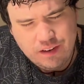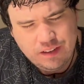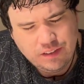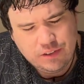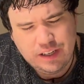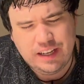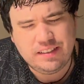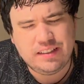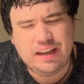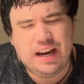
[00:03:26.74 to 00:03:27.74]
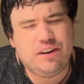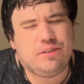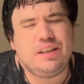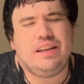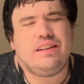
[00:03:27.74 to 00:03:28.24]
So I gotta say, I
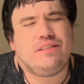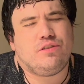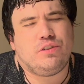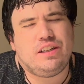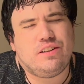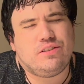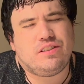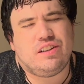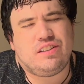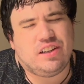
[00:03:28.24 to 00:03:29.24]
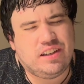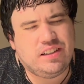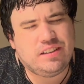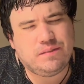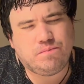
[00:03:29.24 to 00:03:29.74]
don't eat Doritos a
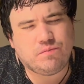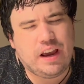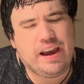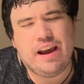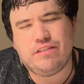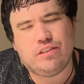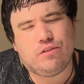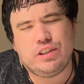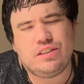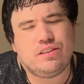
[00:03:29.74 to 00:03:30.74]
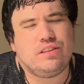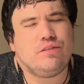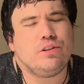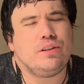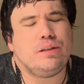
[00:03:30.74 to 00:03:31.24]
ton. I haven't recently,
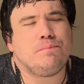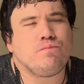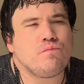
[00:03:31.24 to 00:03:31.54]
really.